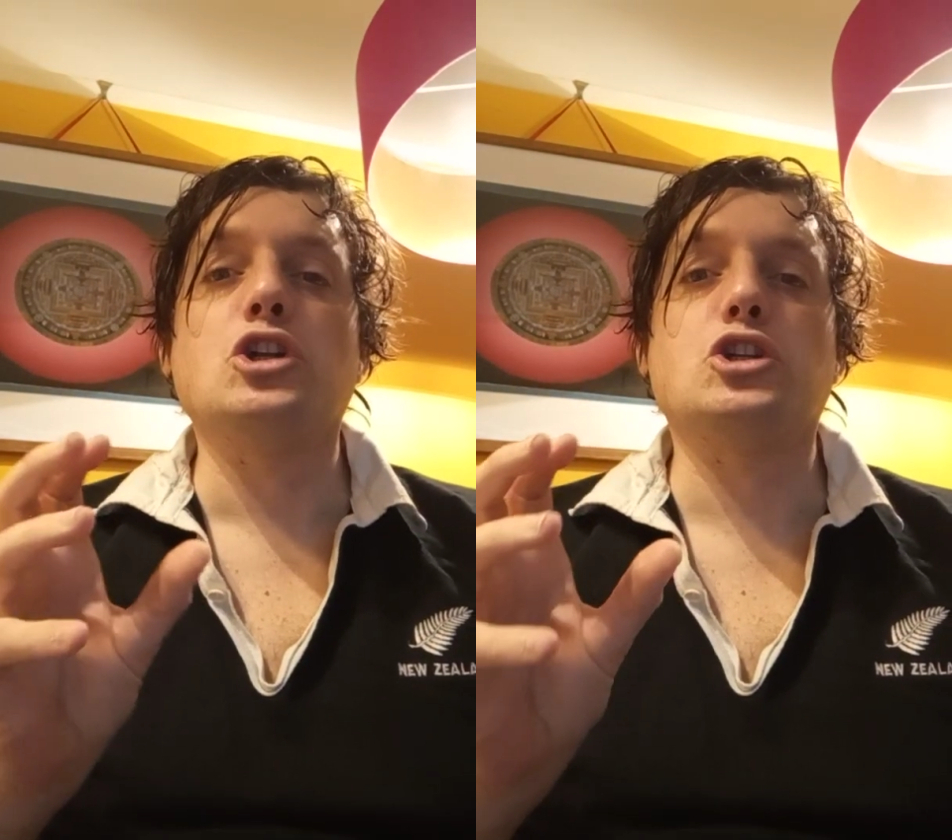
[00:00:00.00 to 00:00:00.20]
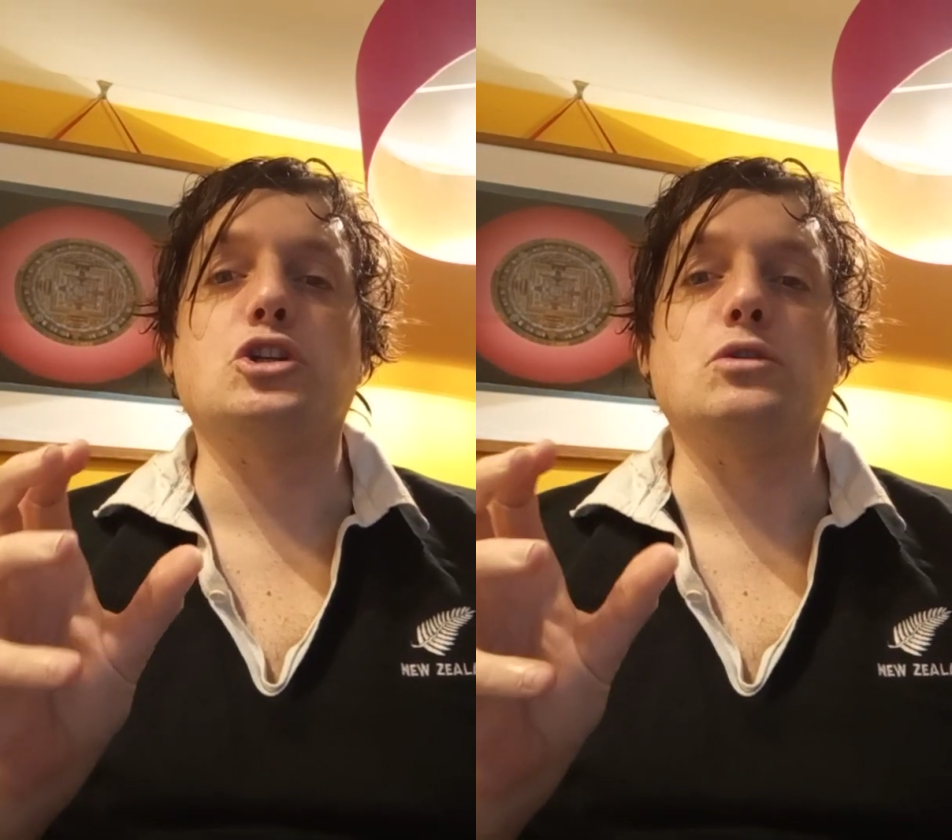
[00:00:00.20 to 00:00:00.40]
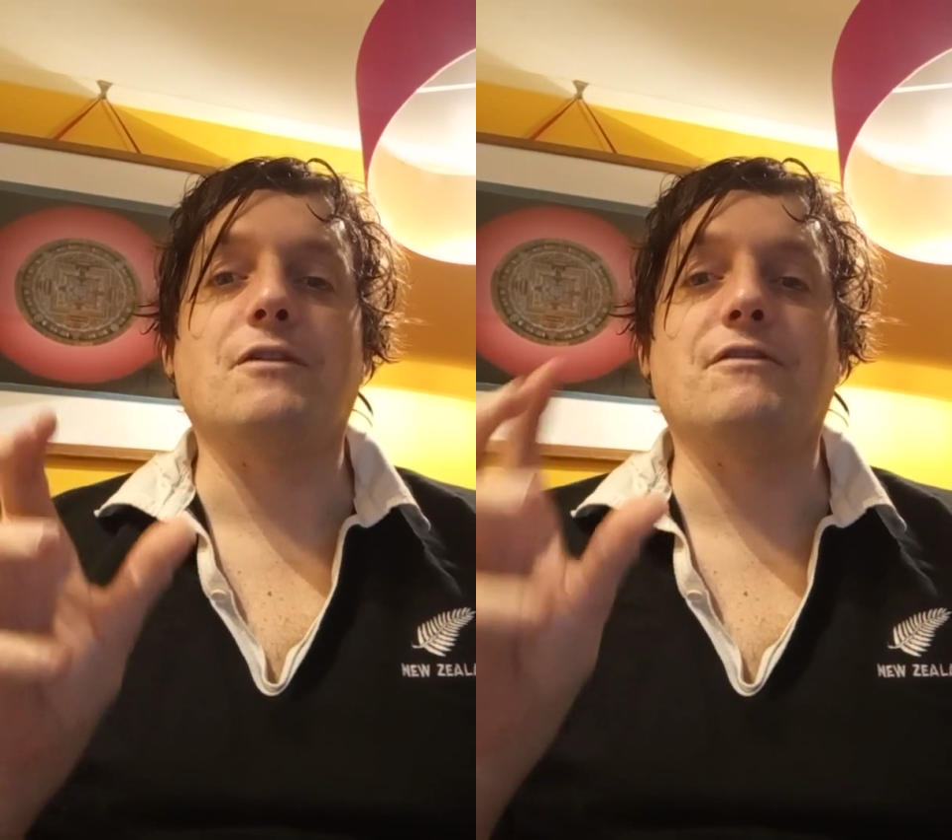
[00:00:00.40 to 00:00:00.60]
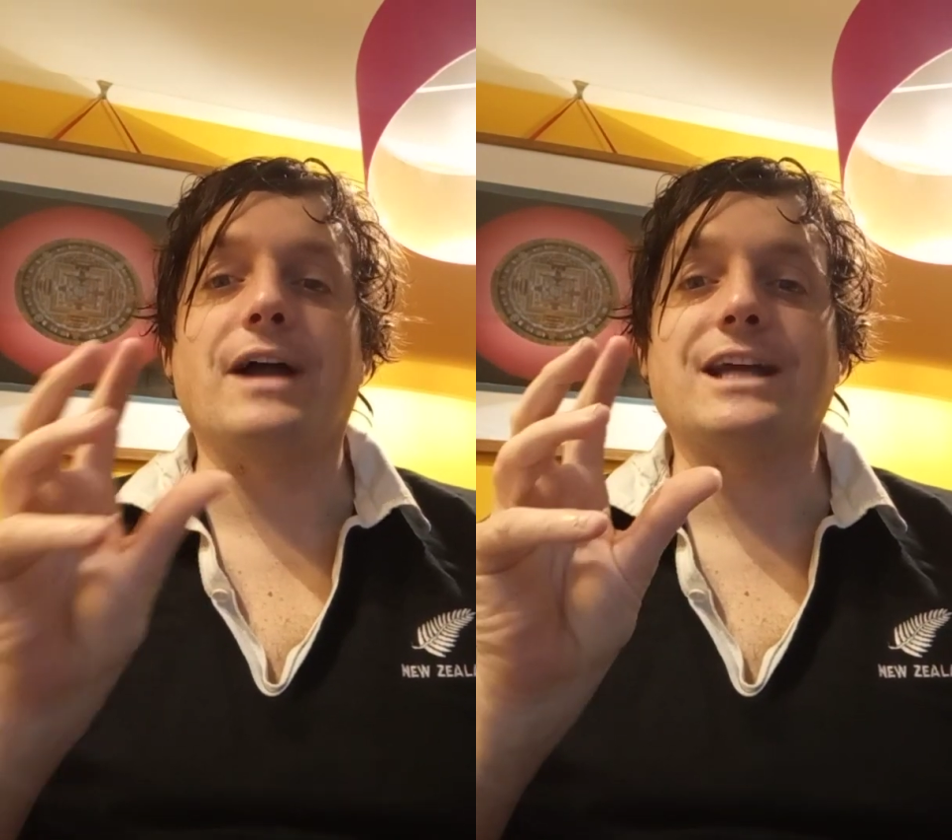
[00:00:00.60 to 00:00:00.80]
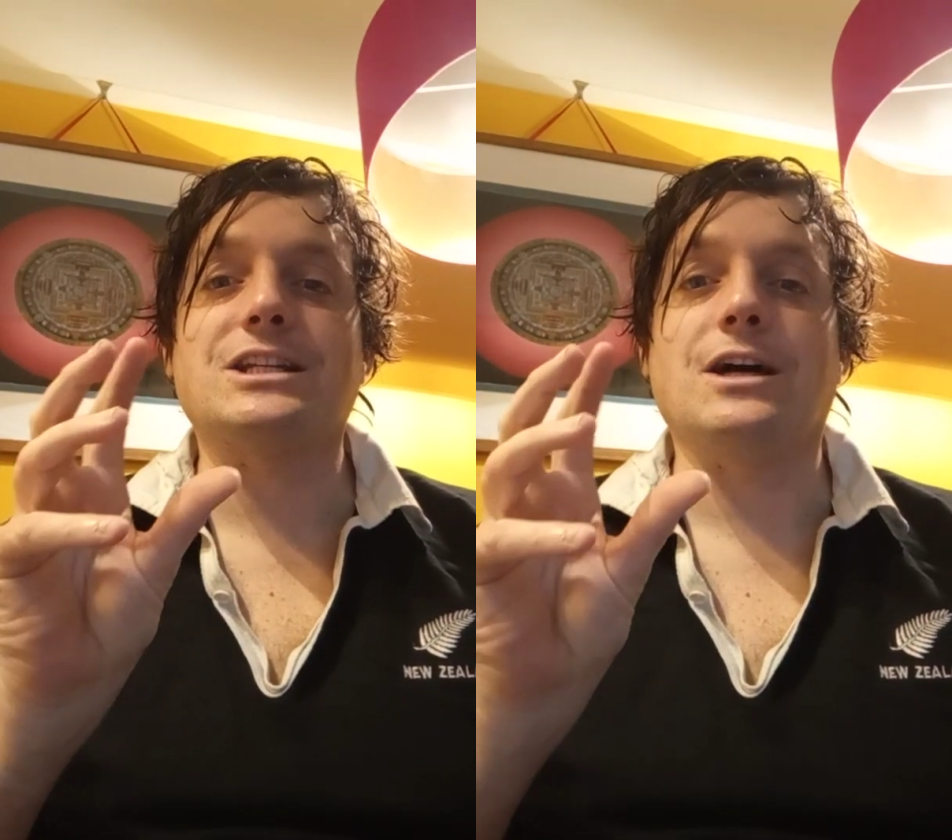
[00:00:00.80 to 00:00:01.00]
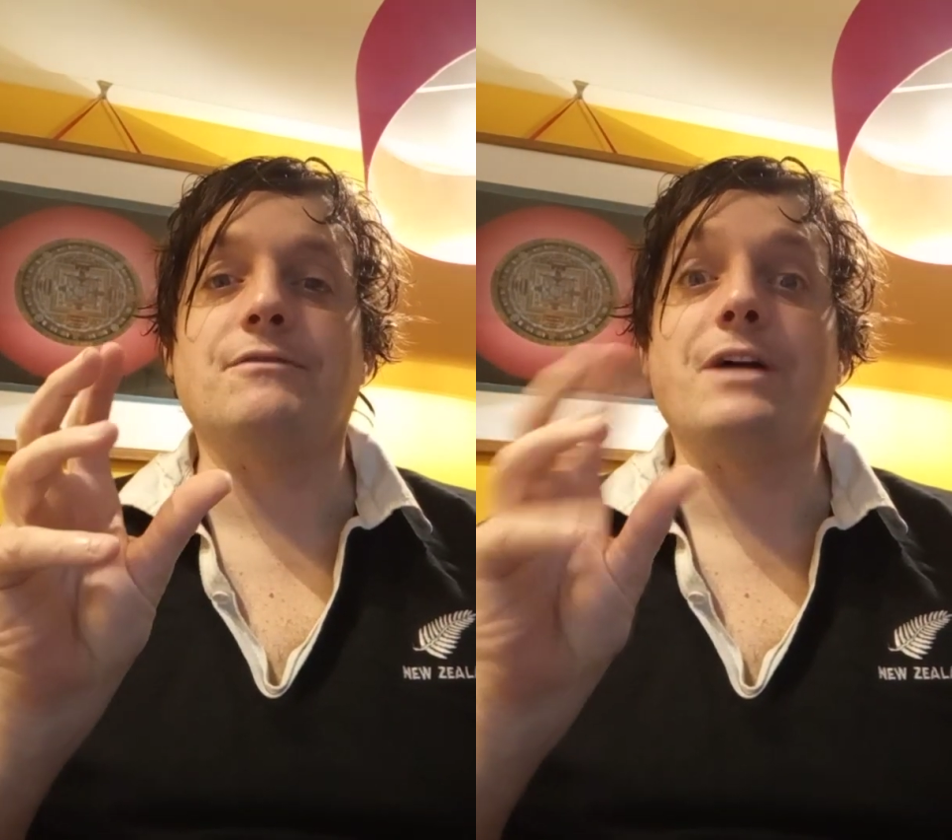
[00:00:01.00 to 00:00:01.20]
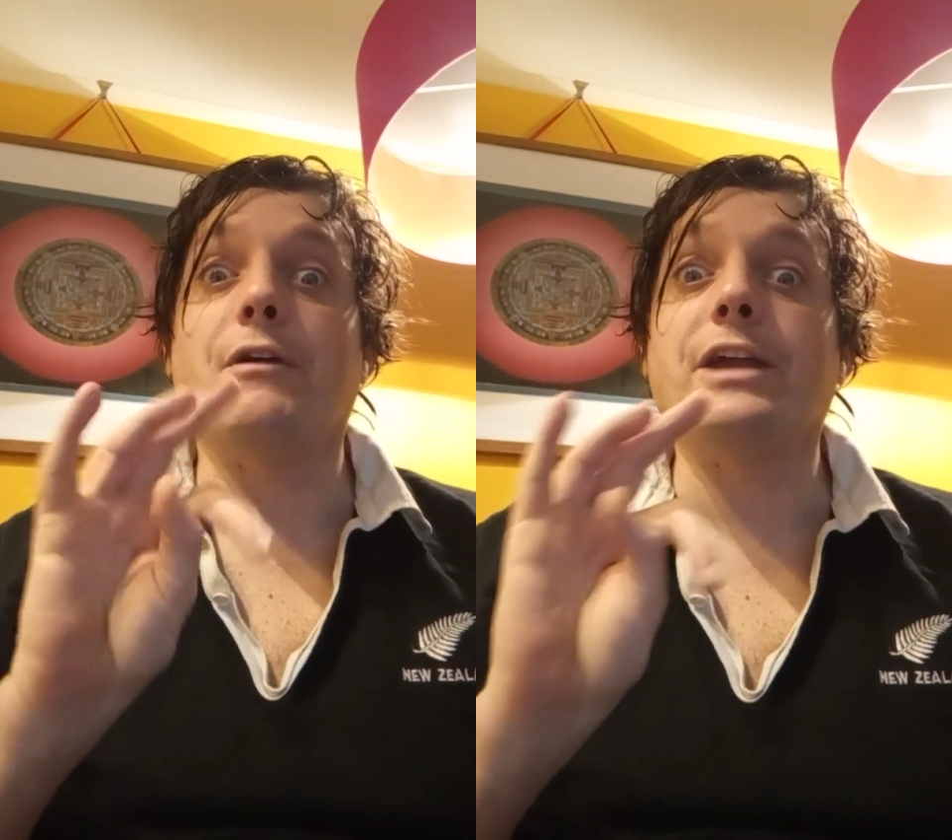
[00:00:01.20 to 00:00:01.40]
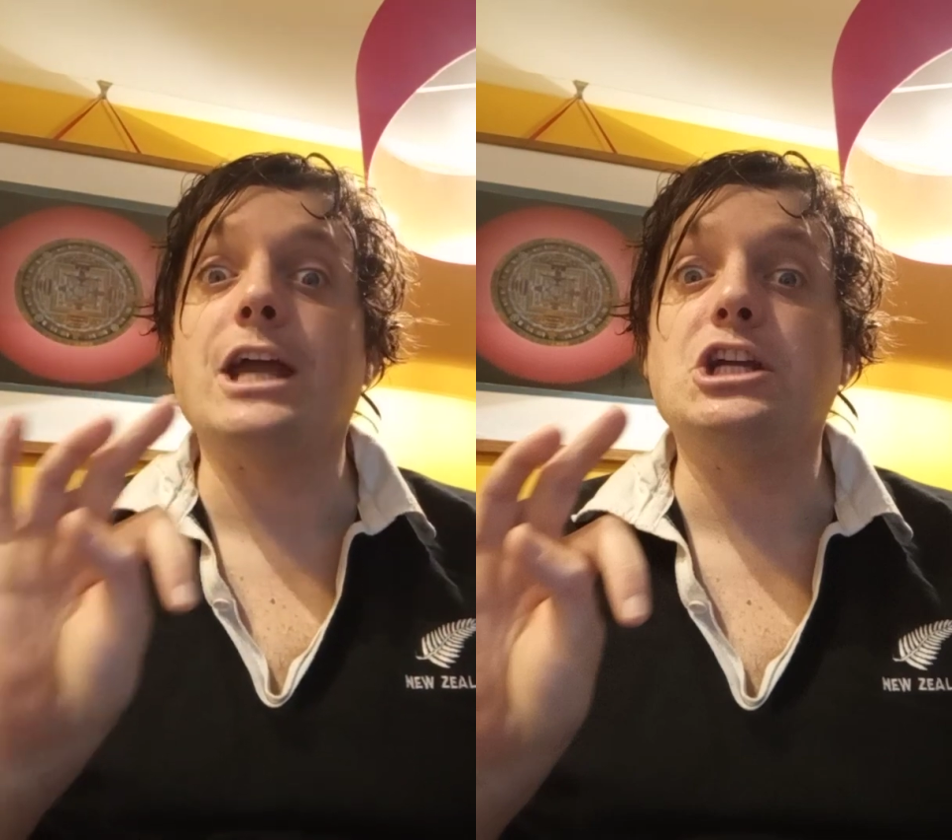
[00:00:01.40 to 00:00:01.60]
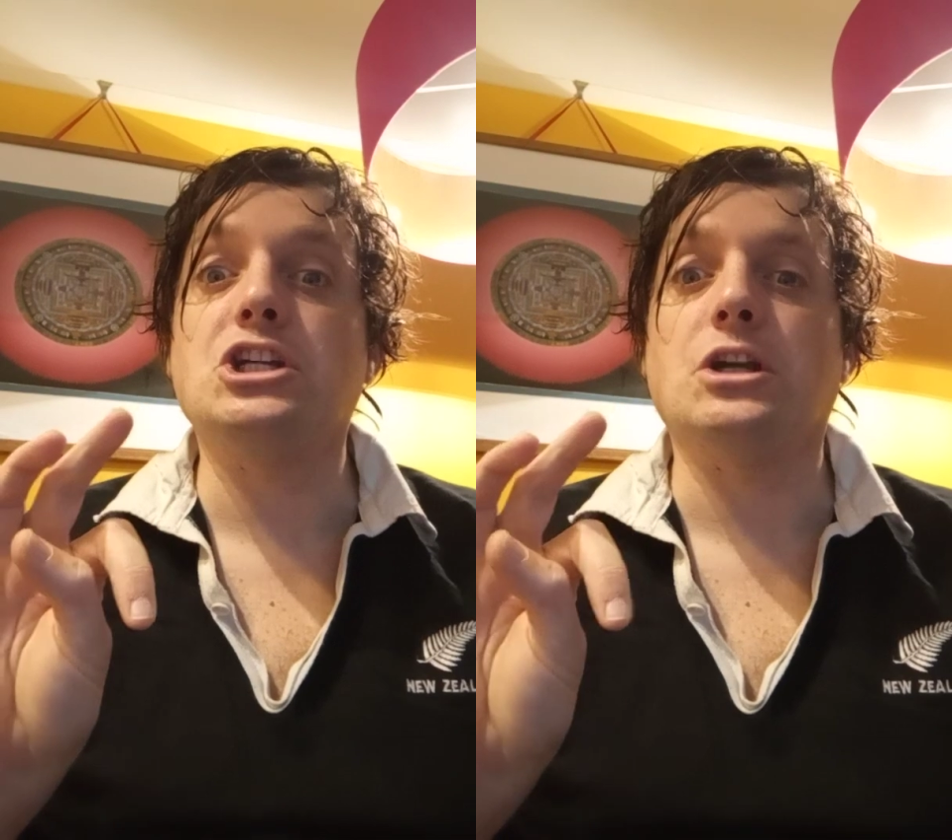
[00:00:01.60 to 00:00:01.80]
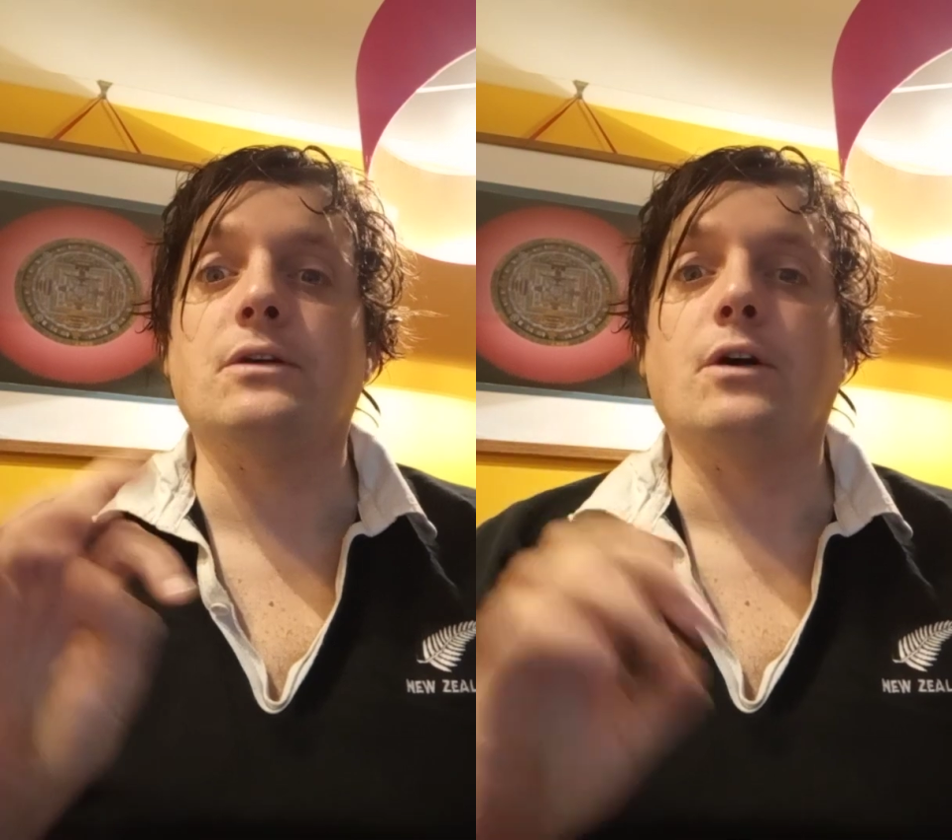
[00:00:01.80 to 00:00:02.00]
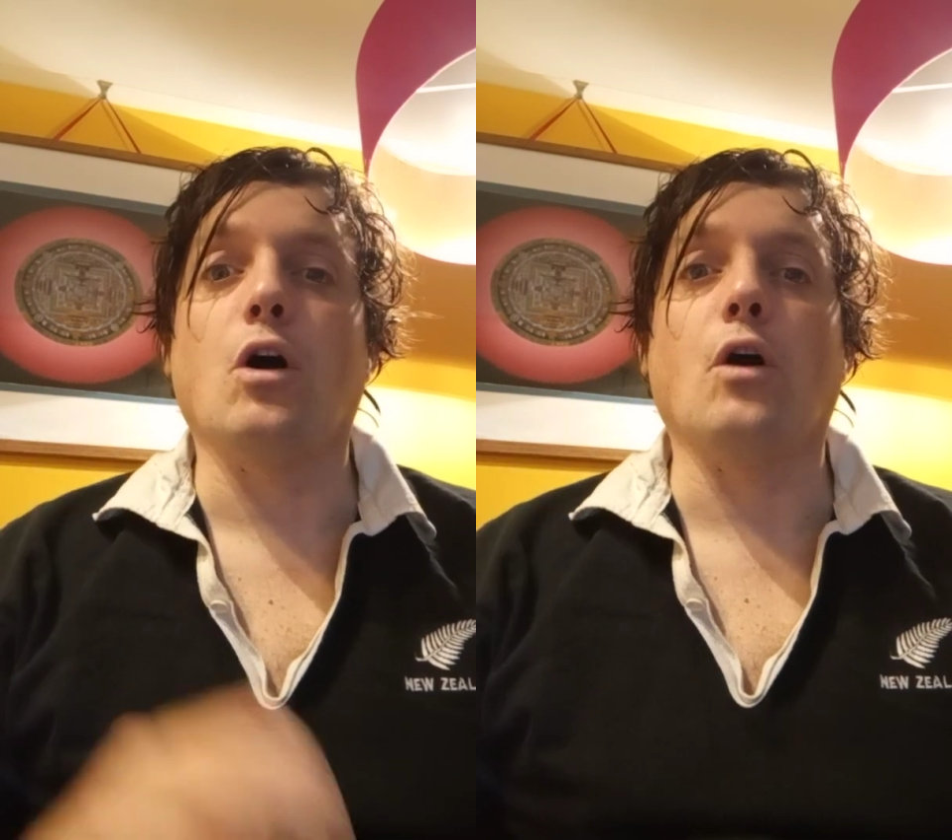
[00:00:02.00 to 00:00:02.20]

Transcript: to effect a variation